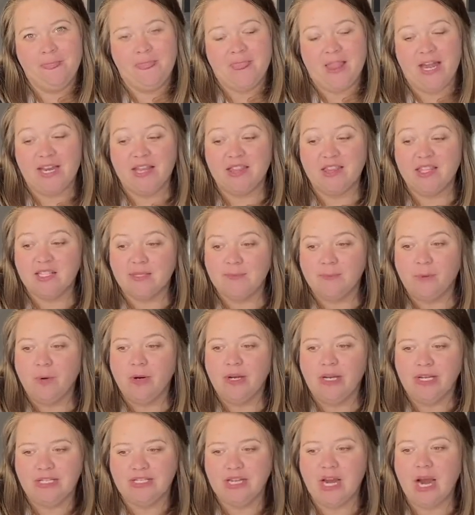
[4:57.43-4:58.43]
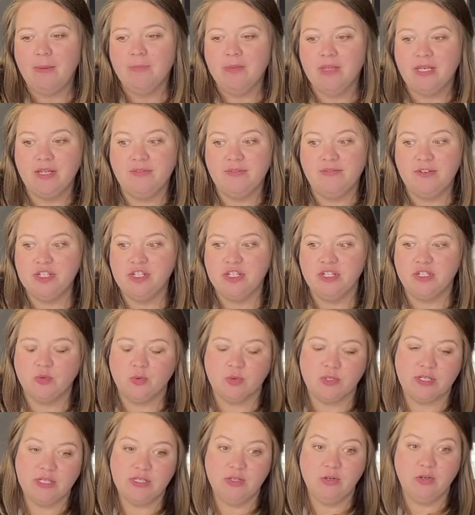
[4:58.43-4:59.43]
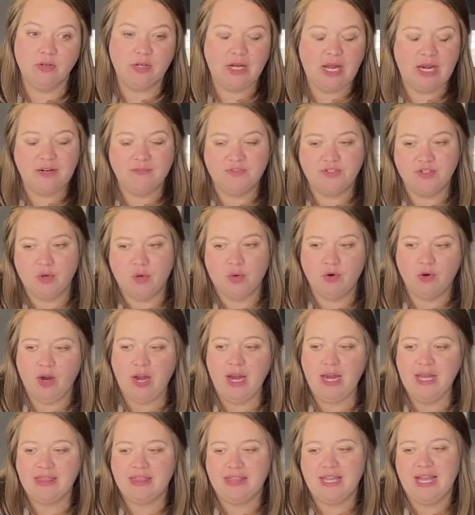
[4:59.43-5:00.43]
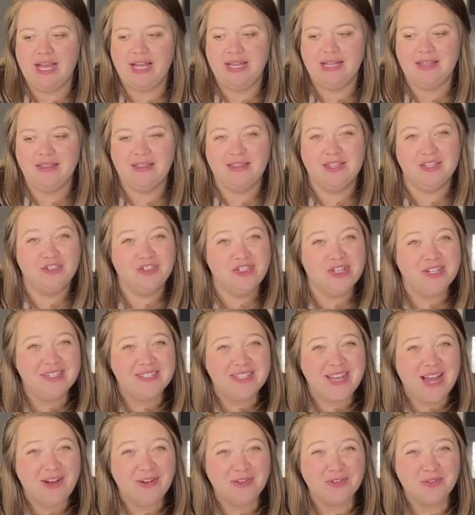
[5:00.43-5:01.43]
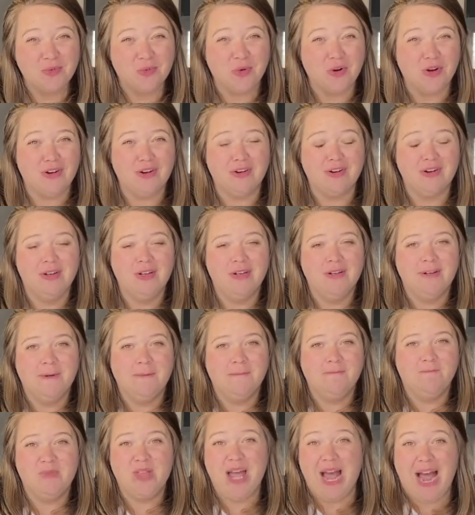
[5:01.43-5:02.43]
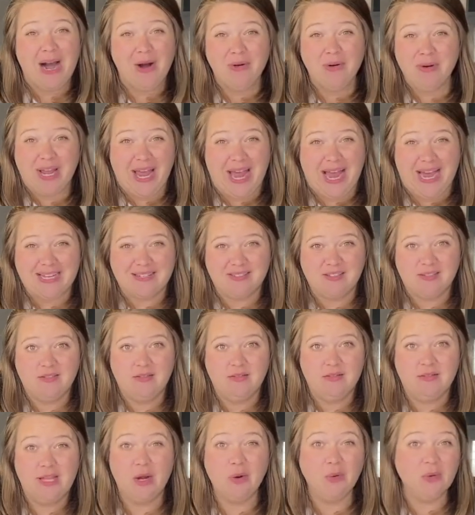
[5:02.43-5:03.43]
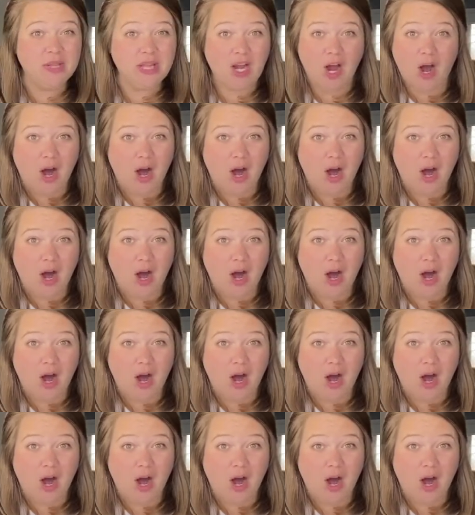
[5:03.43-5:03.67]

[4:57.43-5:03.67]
And at this point in time, the divisions were still kind of so great that the Gentiles were the outcasts. They were the